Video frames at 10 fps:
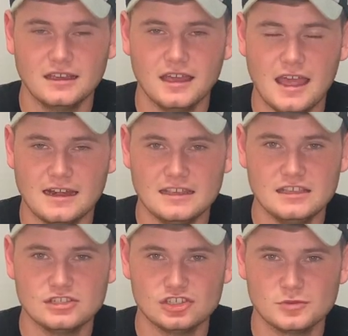and he
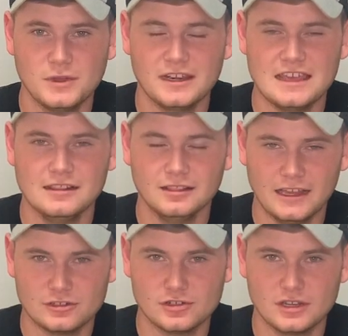has just been
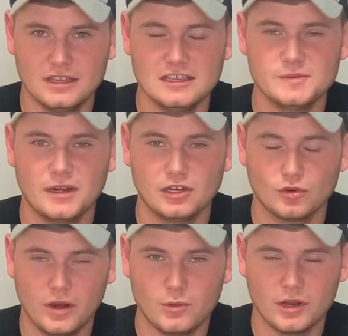electric. He's been a
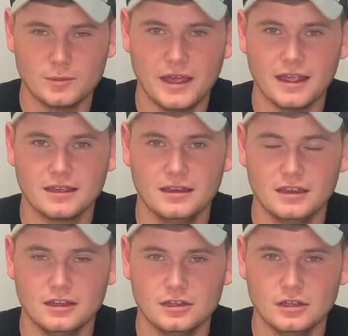great running back
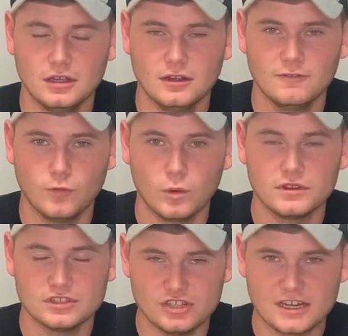for
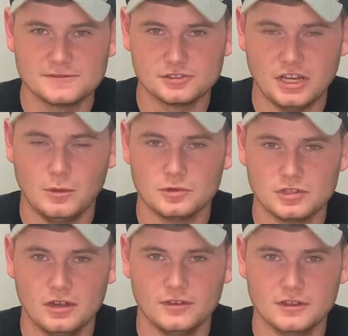this Jacksonville Jaguars
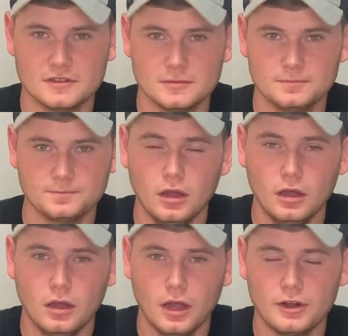offense.
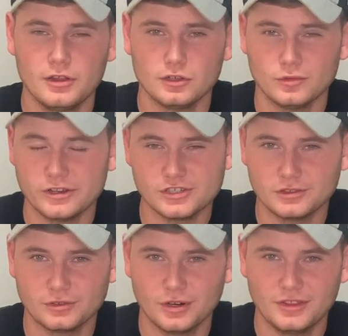Another rushing
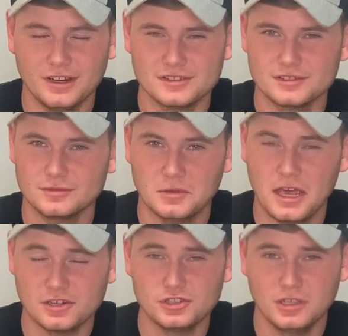threat that has
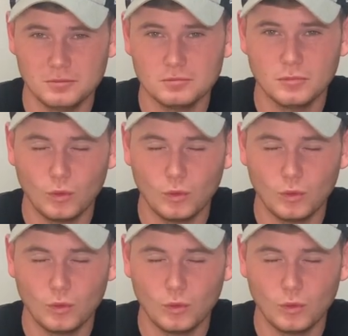actually